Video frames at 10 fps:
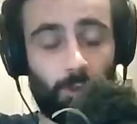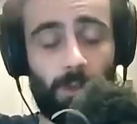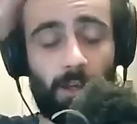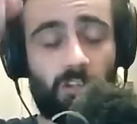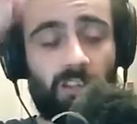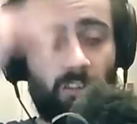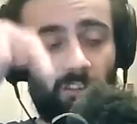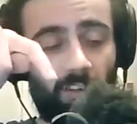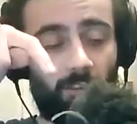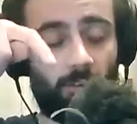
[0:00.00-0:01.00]
talking about
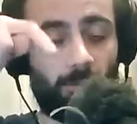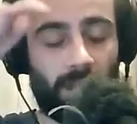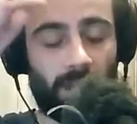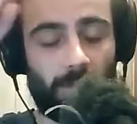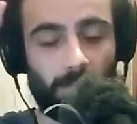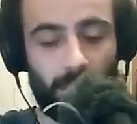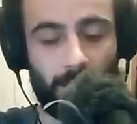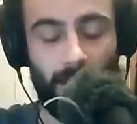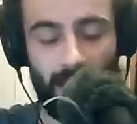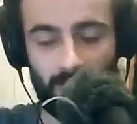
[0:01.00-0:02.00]
geniuses who make
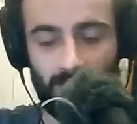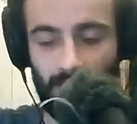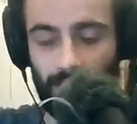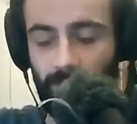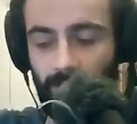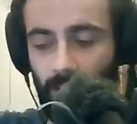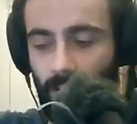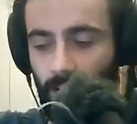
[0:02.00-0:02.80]
like bad stuff.